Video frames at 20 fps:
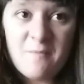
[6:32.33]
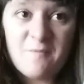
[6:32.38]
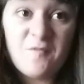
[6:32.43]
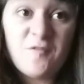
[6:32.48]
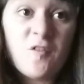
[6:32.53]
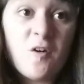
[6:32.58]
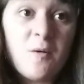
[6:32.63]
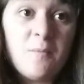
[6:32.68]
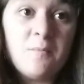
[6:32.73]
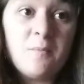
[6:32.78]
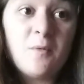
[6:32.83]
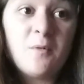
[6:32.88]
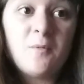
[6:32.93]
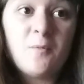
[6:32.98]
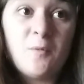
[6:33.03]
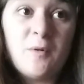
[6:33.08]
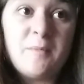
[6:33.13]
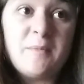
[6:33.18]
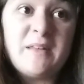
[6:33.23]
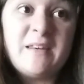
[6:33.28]
from
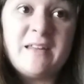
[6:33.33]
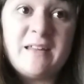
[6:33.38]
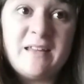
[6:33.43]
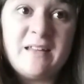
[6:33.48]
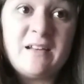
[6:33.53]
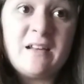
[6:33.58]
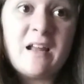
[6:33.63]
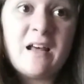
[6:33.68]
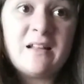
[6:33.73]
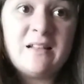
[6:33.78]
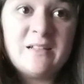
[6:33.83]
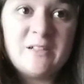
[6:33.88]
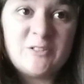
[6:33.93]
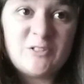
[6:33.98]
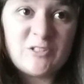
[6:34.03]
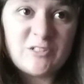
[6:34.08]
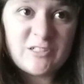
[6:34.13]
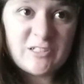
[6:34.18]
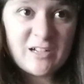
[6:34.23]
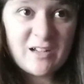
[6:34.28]
women in
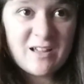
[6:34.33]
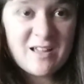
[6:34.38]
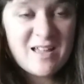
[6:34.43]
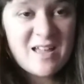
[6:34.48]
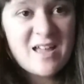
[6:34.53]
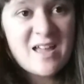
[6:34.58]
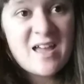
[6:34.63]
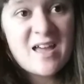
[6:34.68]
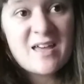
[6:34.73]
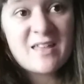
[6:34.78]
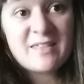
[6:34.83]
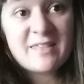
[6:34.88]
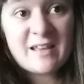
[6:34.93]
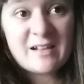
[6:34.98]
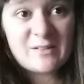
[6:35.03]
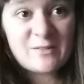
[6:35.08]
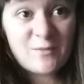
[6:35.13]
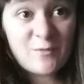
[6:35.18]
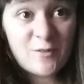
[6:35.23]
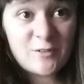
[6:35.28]
literature.
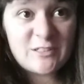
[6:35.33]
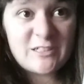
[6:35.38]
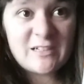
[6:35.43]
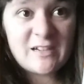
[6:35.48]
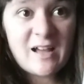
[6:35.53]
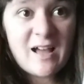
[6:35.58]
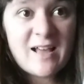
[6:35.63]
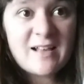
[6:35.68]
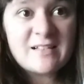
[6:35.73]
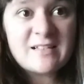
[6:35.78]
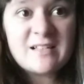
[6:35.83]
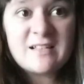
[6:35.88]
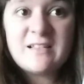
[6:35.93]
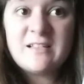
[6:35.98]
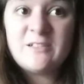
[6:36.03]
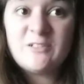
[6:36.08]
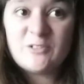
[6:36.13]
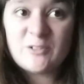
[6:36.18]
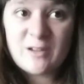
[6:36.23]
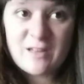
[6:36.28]
Thanks for watching, guys, and
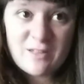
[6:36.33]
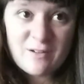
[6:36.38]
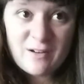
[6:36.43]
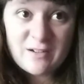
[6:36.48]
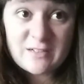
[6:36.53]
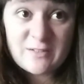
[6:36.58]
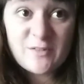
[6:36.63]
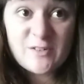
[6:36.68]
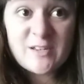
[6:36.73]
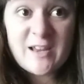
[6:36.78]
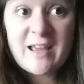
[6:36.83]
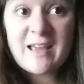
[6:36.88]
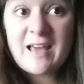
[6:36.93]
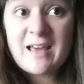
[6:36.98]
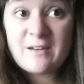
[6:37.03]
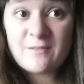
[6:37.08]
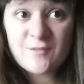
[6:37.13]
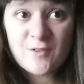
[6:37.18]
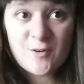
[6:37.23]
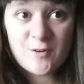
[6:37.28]
enjoy the rest of your day,
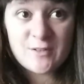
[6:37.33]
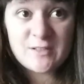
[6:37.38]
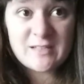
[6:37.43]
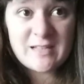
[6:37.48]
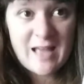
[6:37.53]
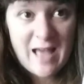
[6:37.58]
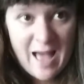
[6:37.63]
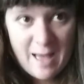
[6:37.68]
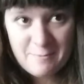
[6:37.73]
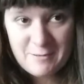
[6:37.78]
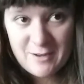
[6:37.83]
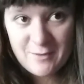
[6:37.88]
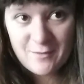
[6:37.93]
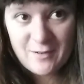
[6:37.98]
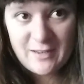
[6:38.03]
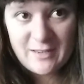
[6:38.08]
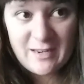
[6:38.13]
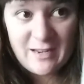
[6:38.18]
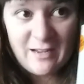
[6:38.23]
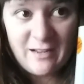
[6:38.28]
and of course, happy
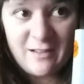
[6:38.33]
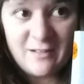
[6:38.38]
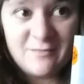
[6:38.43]
reading.